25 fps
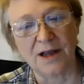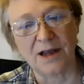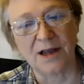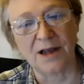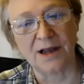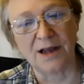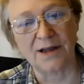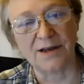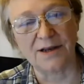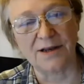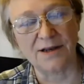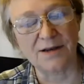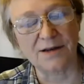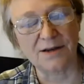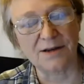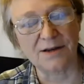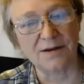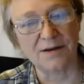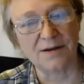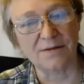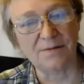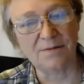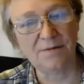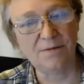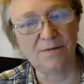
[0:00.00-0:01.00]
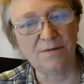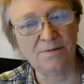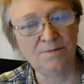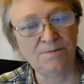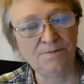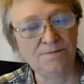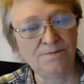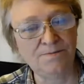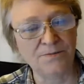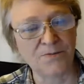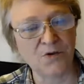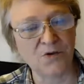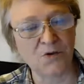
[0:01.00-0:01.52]
And
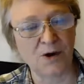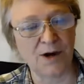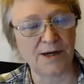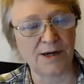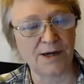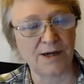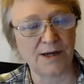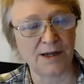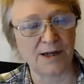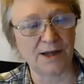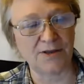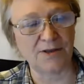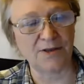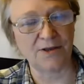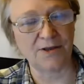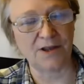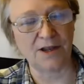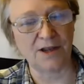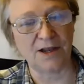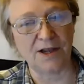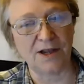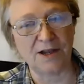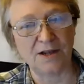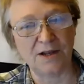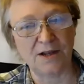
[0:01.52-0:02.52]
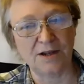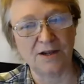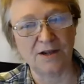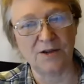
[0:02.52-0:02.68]
trying to get the